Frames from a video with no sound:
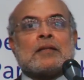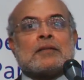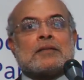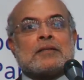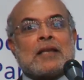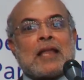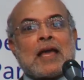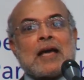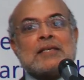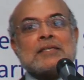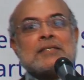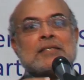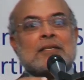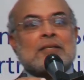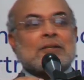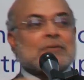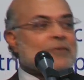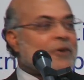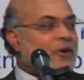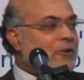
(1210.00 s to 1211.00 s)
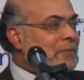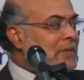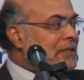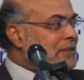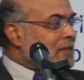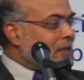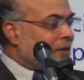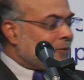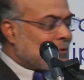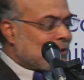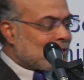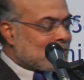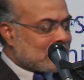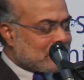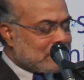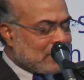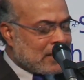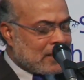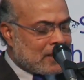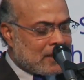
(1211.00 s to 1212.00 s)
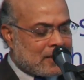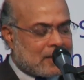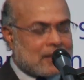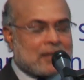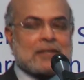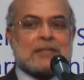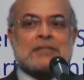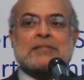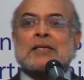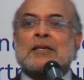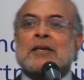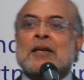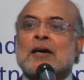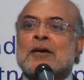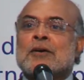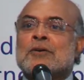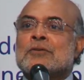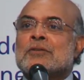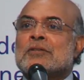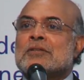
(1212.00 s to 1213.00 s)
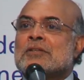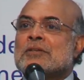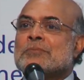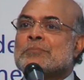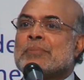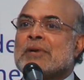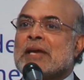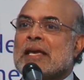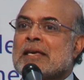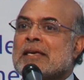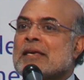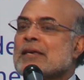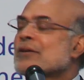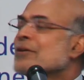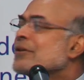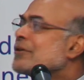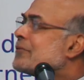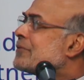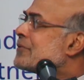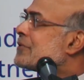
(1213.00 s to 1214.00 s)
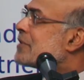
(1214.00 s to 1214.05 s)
The last set of comments I want to make is around the breaking of